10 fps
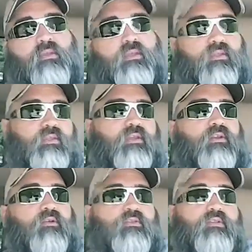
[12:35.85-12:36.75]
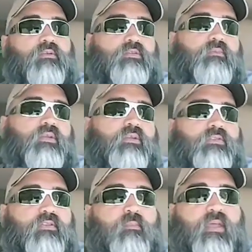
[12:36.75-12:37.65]
and then you got to go deal with somebody
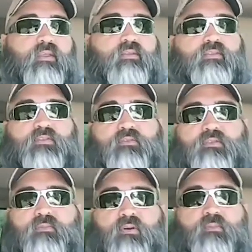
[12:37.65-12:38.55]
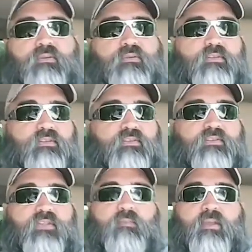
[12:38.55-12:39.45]
else in the back in the service department. This is the
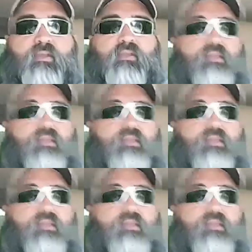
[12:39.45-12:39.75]
same guy